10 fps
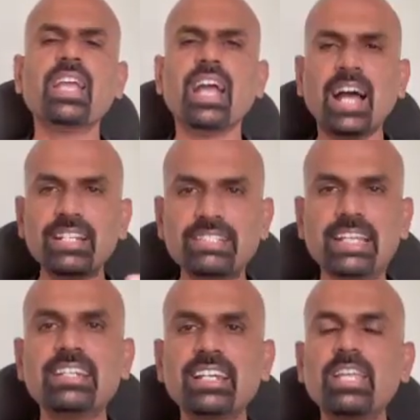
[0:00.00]
And
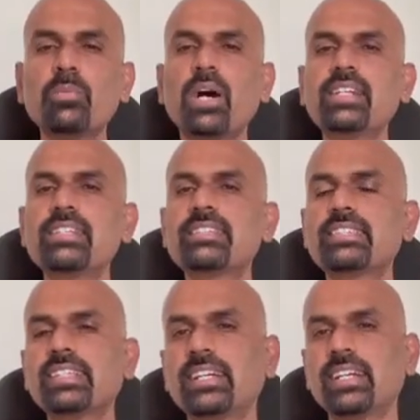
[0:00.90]
generally, what is
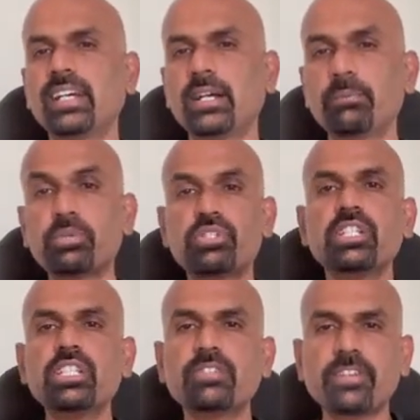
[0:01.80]
the uh,
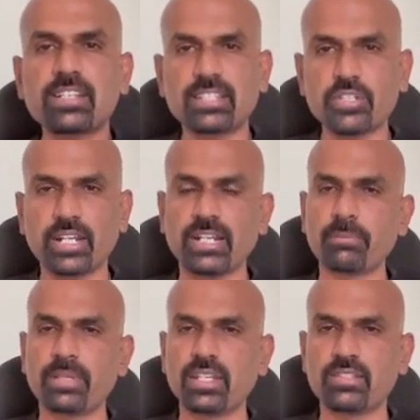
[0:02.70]
procedure for such kind of
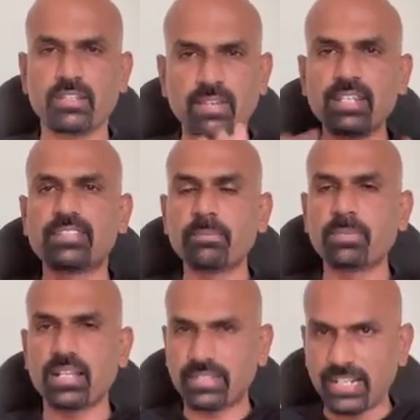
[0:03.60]
PhD? Very
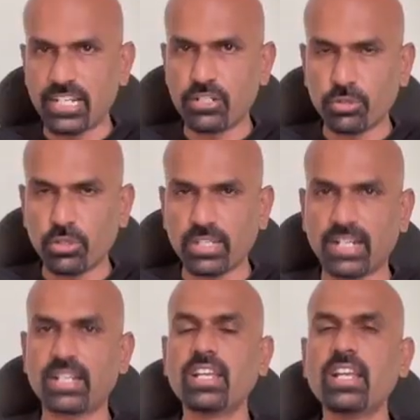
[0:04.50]
simple. As I already told you
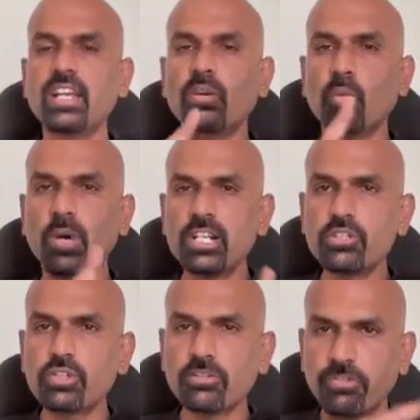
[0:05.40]
that
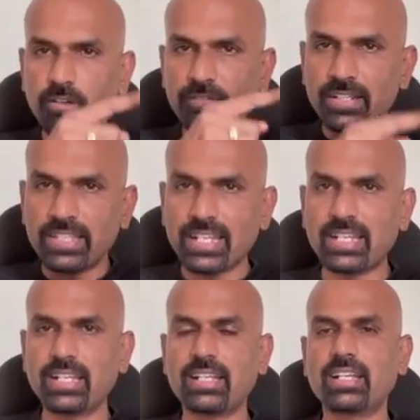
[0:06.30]
once you fulfill the
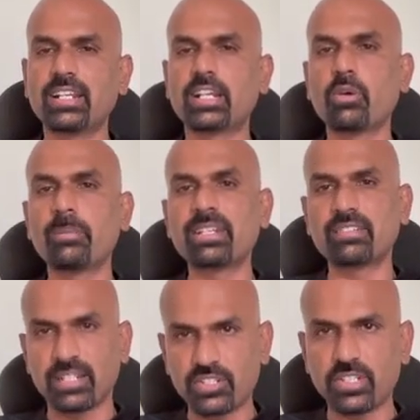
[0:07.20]
uh, requirement
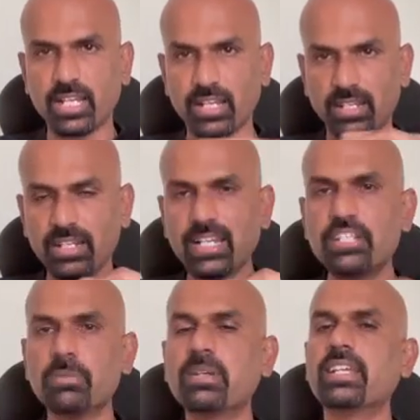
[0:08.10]
criteria, you know,
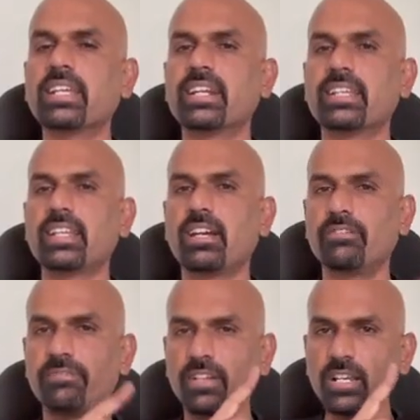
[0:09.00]
eligibility criteria of
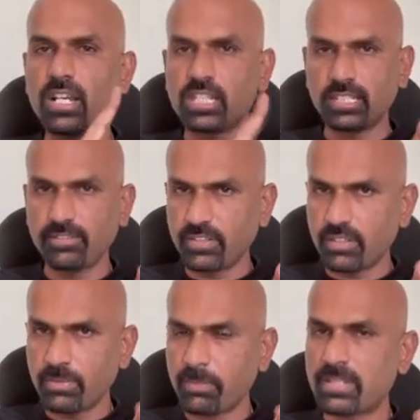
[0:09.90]

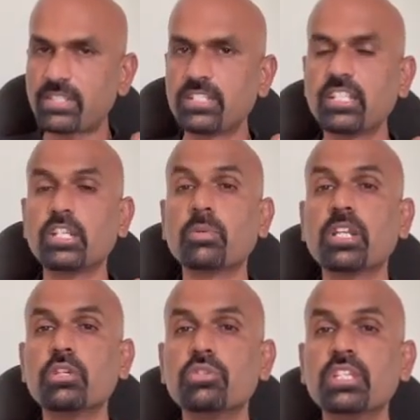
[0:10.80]
seventy-five percent in your
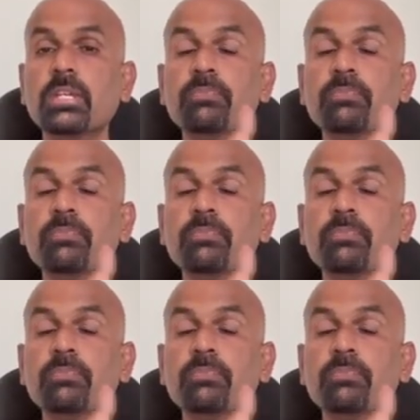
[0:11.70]
U G,